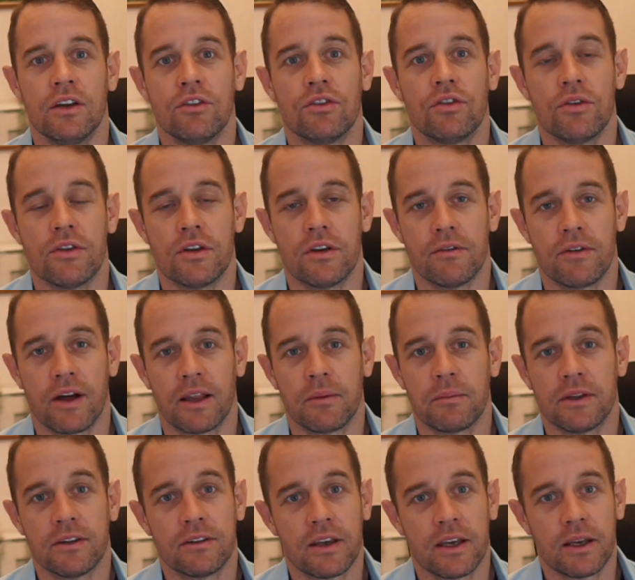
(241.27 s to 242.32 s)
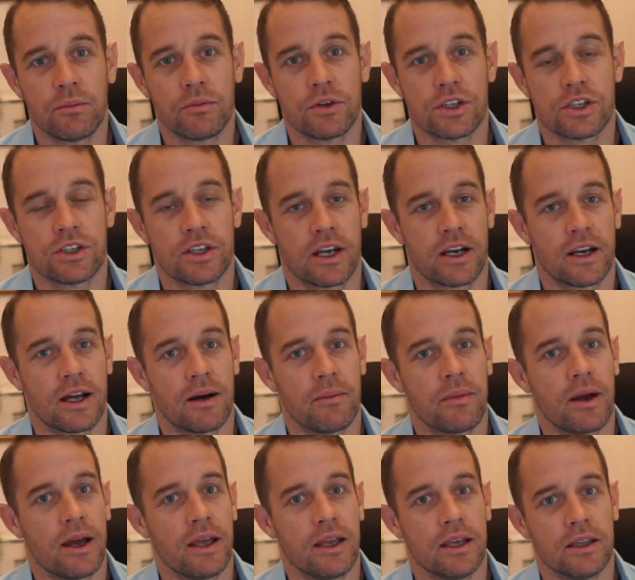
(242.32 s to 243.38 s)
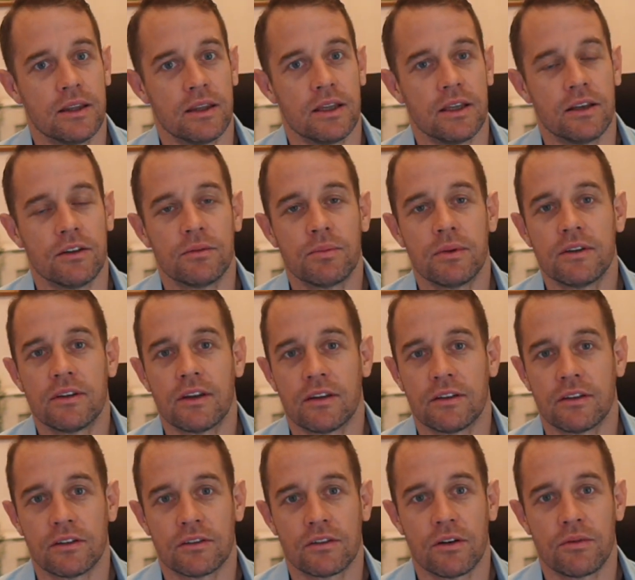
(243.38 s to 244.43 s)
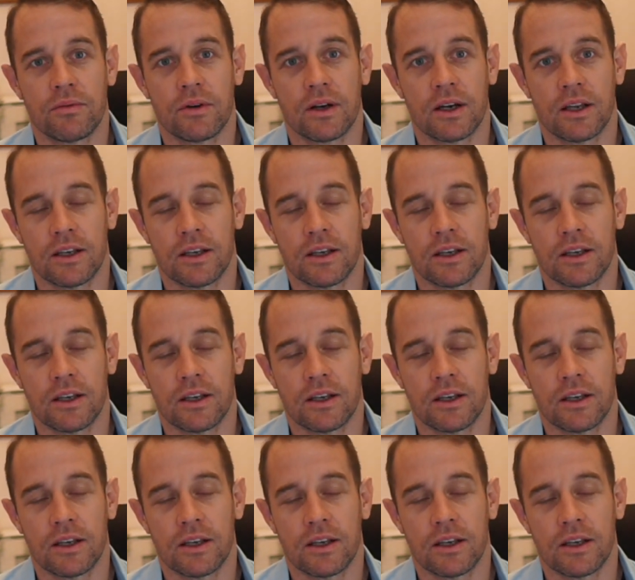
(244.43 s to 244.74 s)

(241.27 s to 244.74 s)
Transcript: to the development team, which set it up in the split testing software.